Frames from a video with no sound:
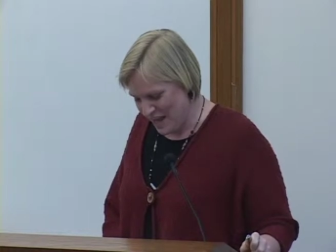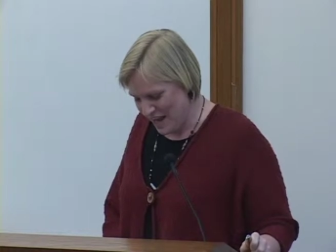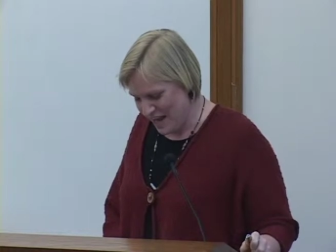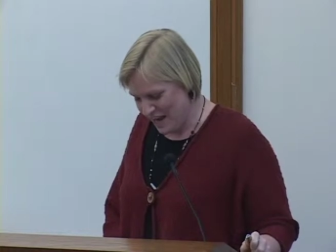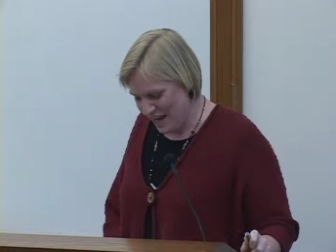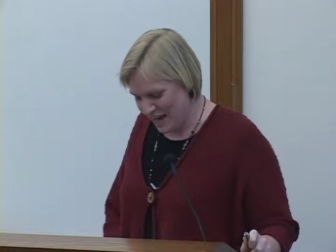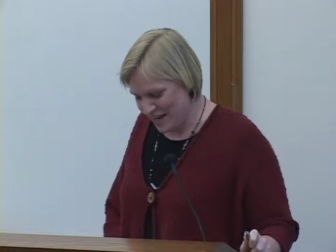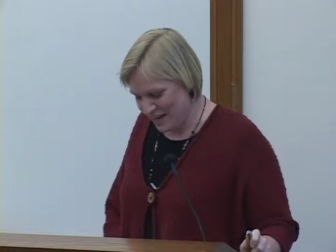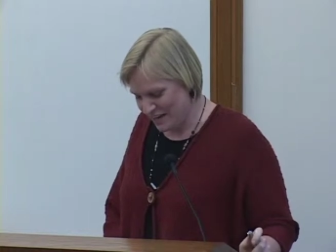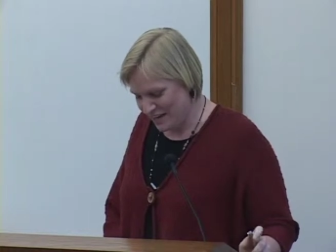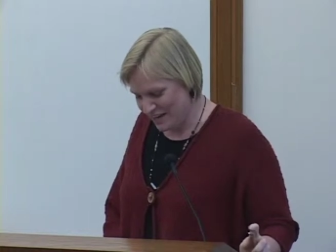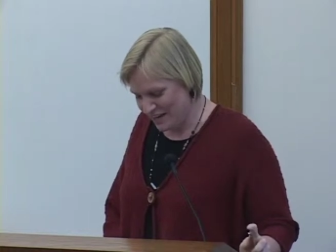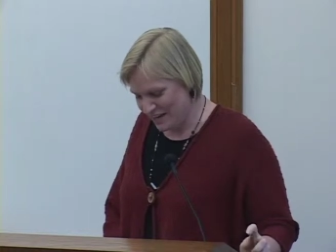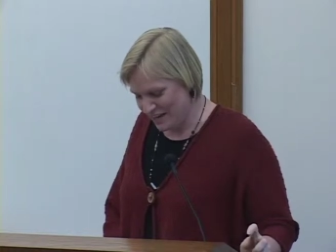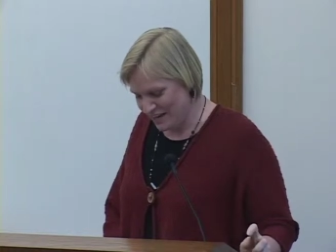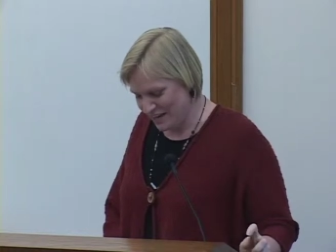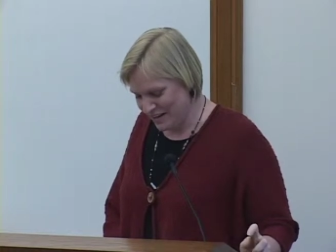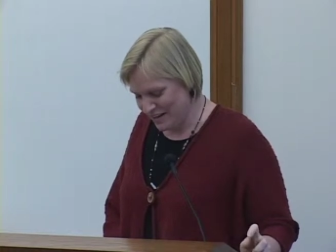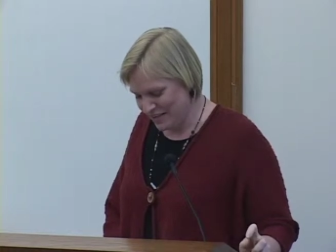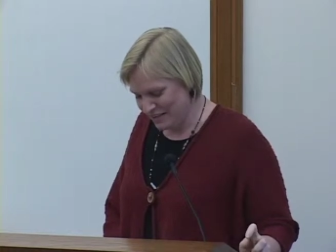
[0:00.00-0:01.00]
and
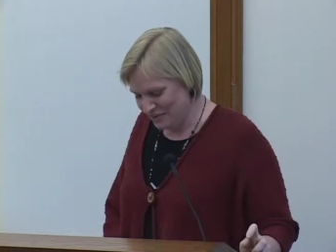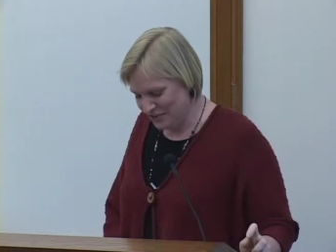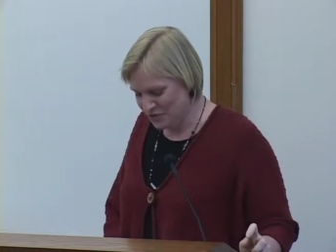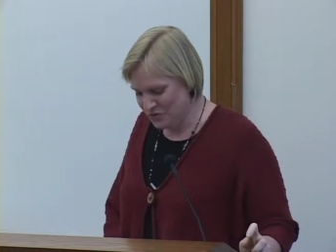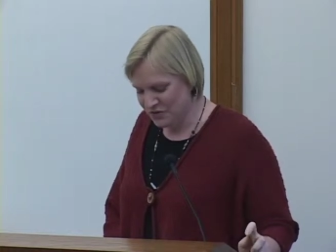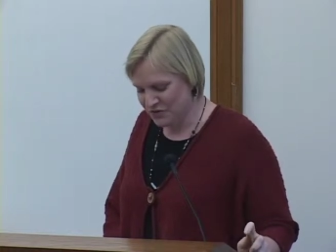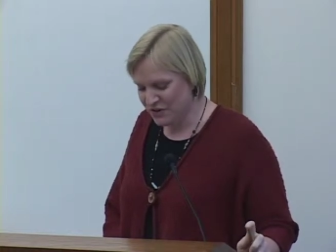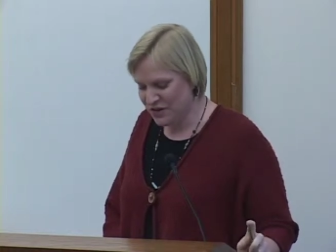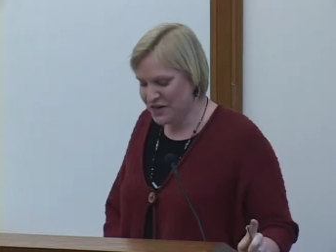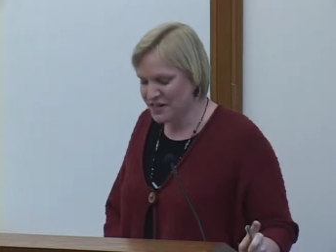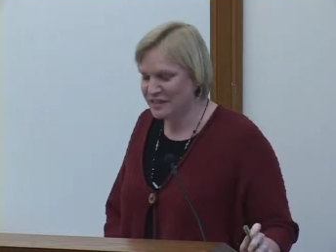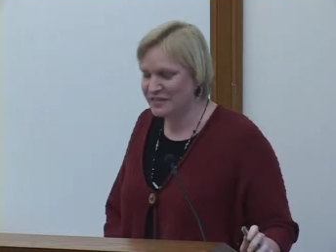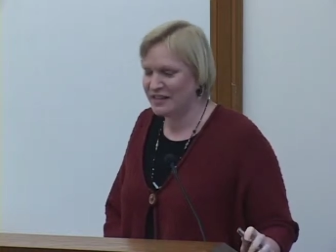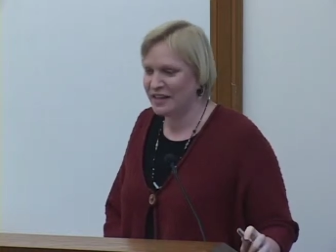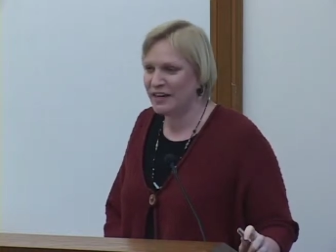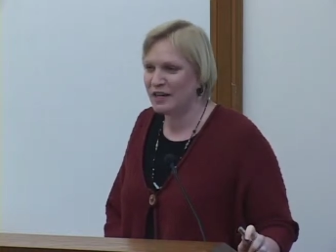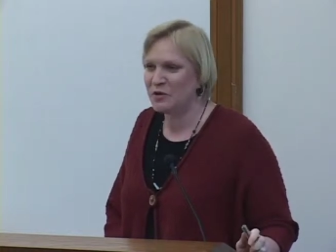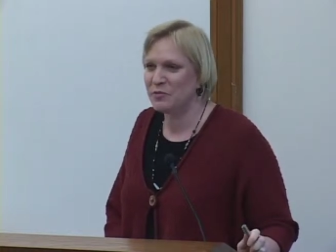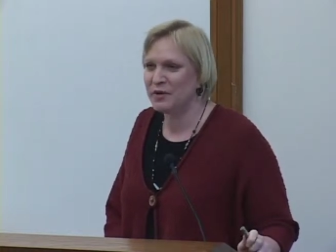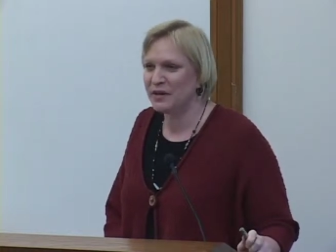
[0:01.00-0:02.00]
she was very
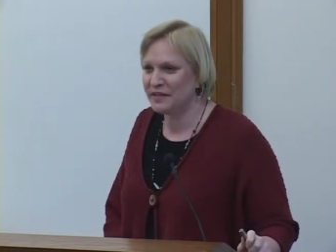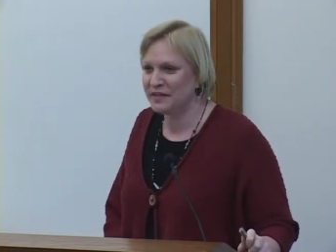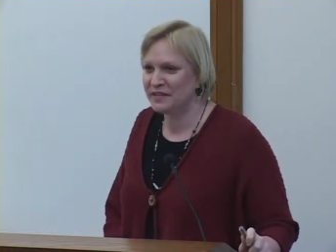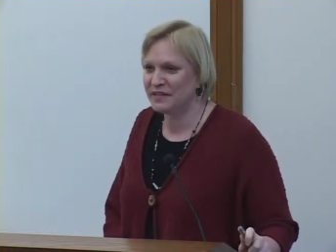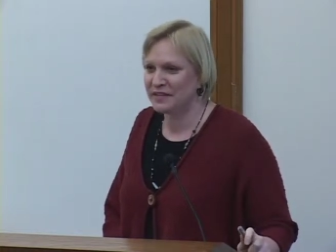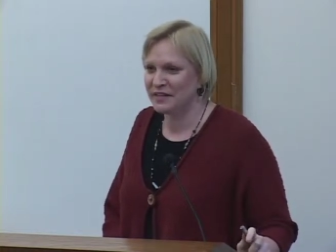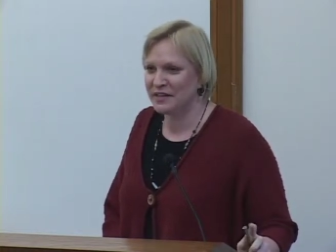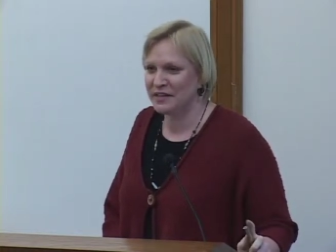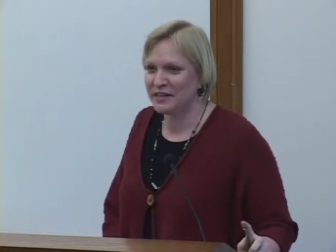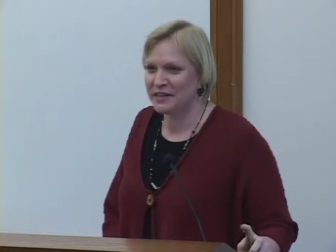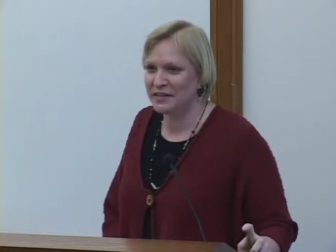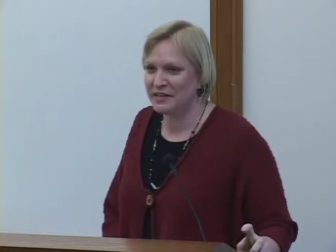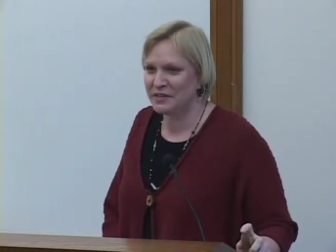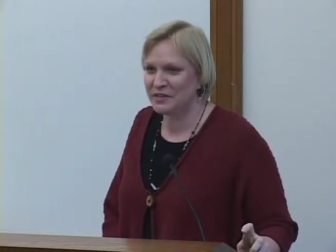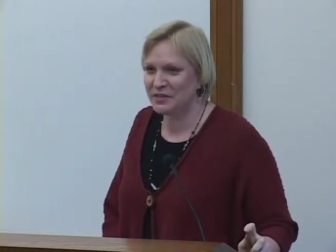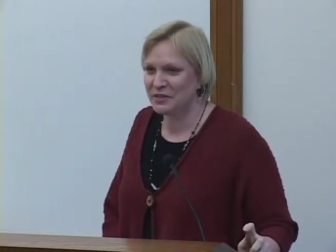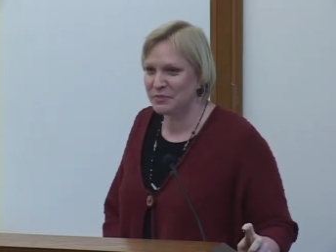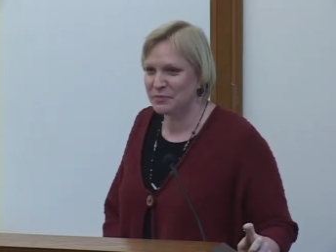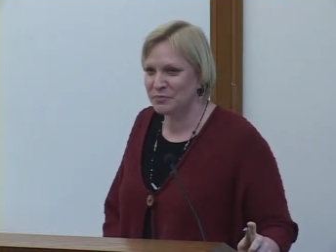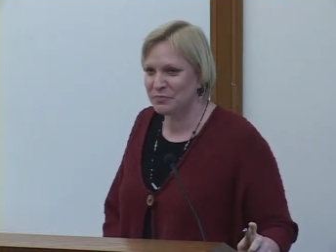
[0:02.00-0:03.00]
excited about this idea,
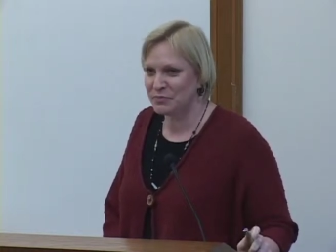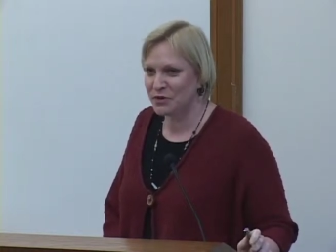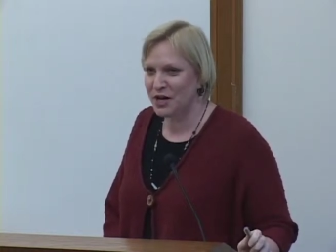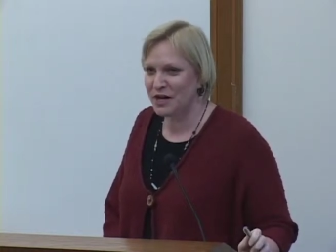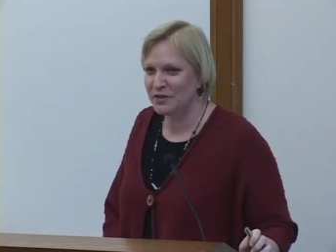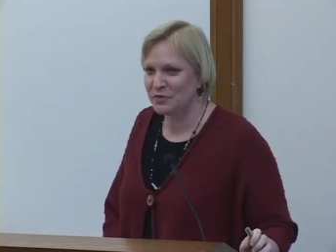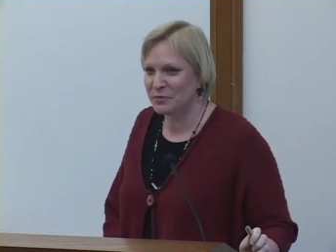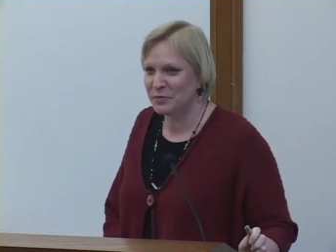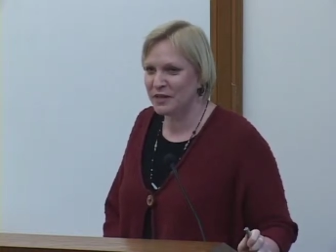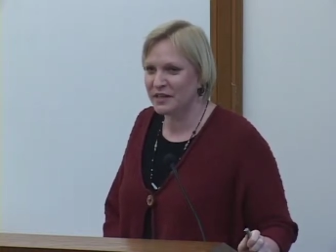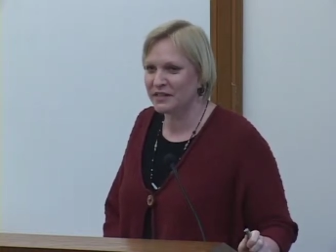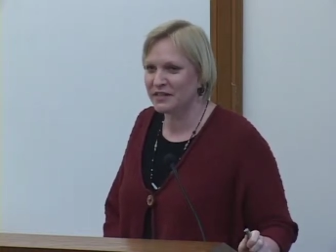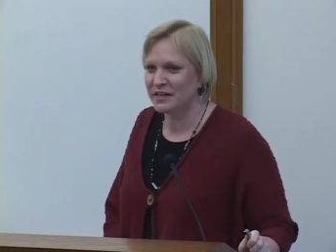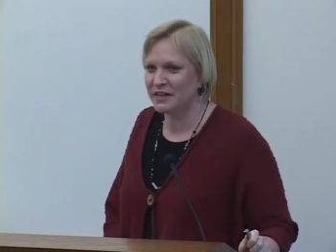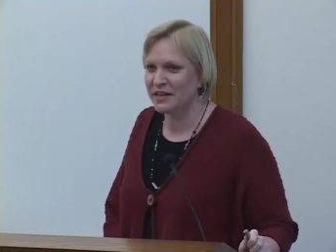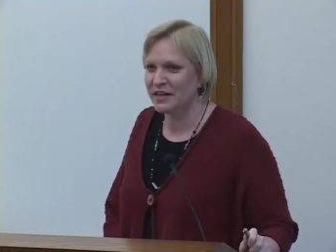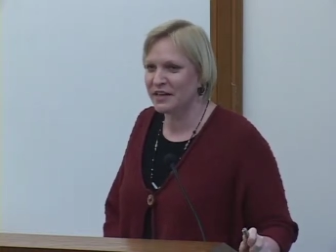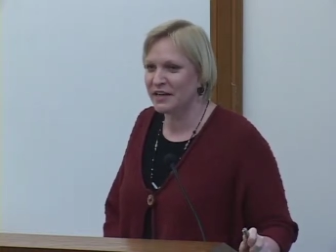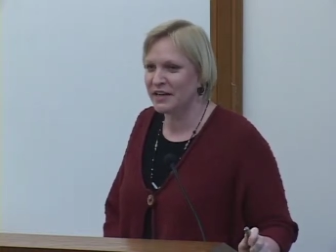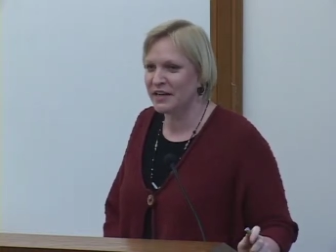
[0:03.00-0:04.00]
this prospect,
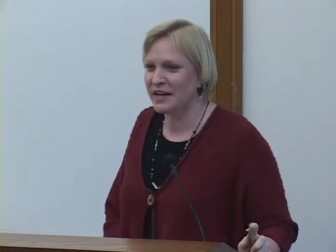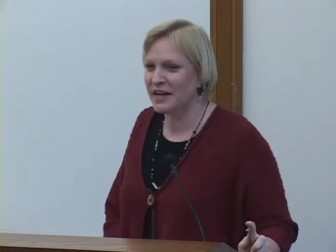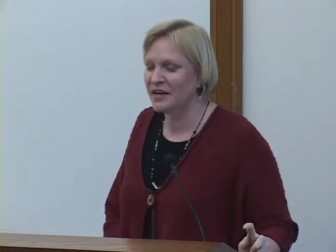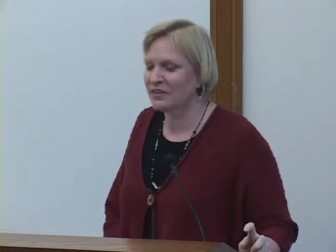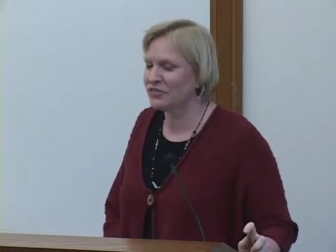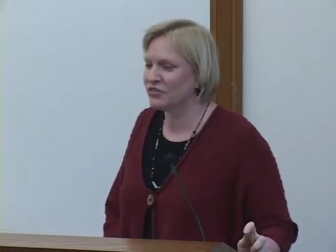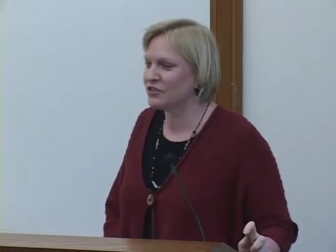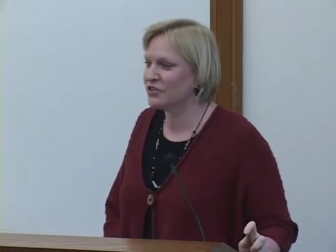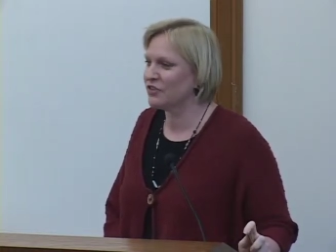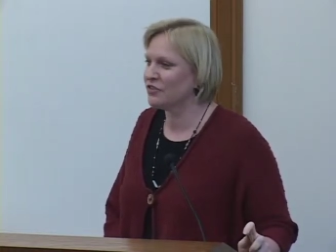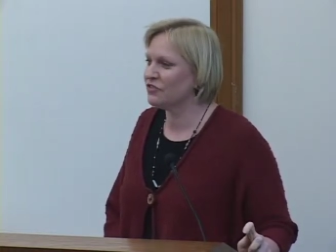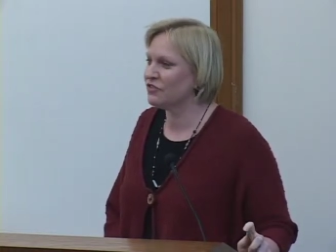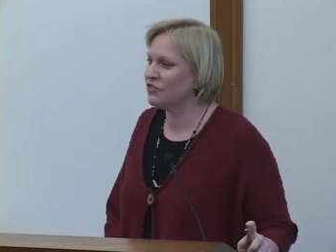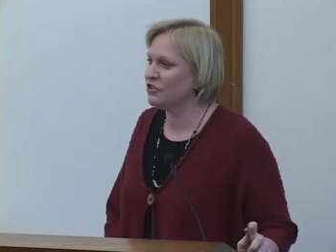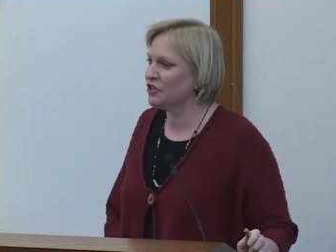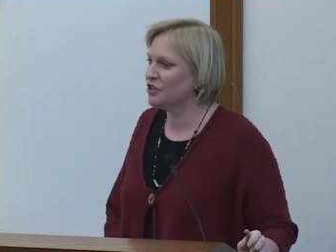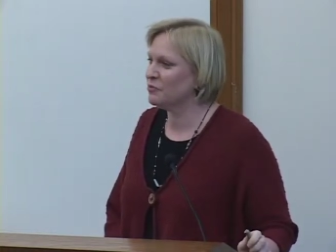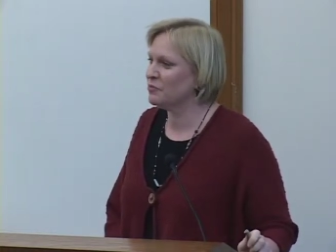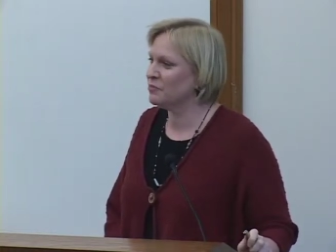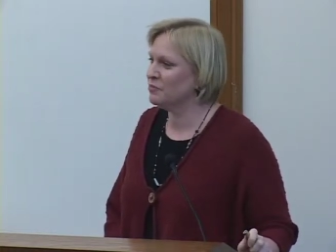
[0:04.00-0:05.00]
and I asked her if she
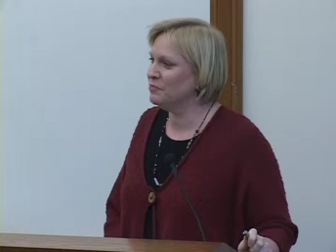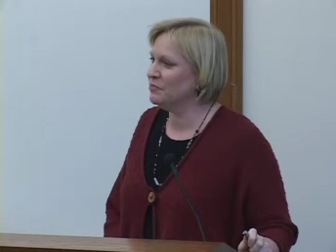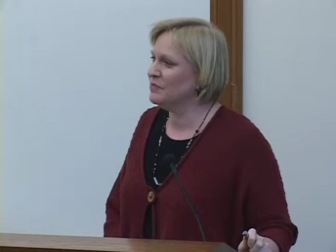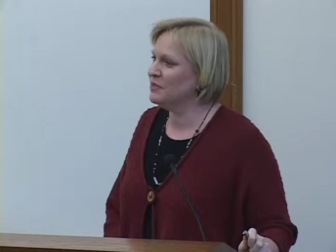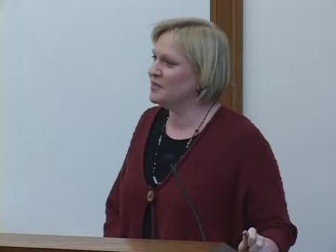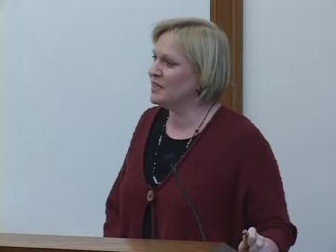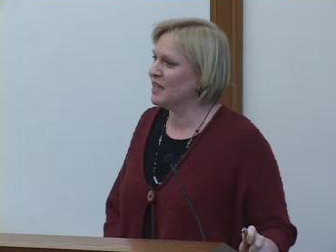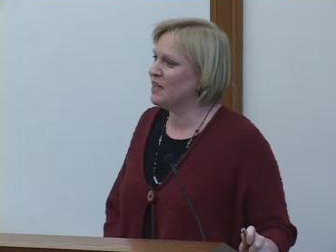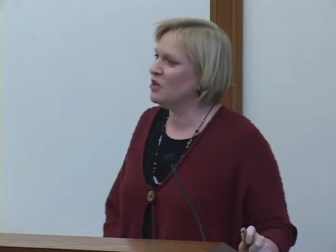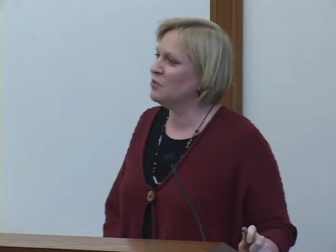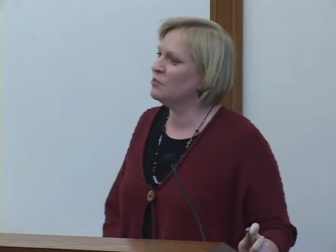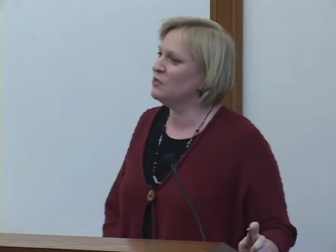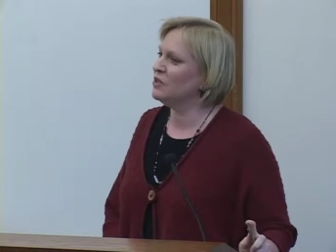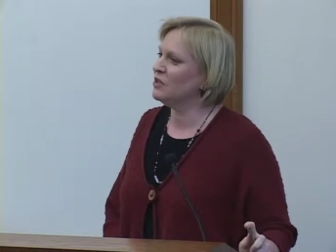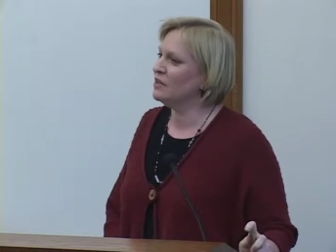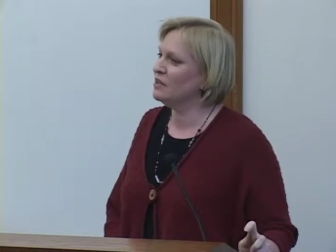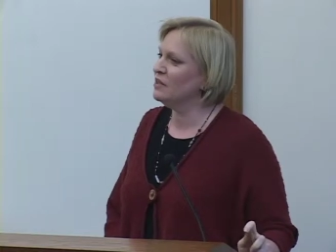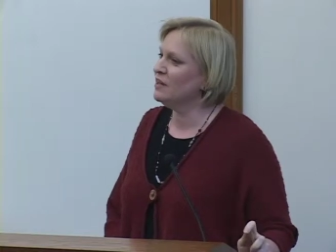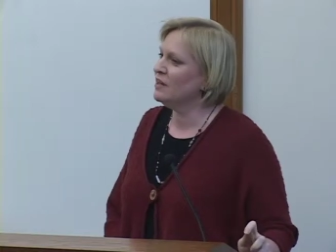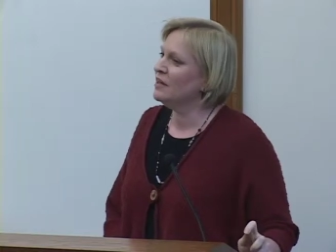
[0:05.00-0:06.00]
could tell
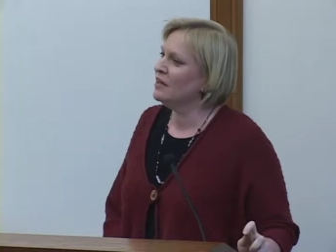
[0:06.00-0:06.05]
me,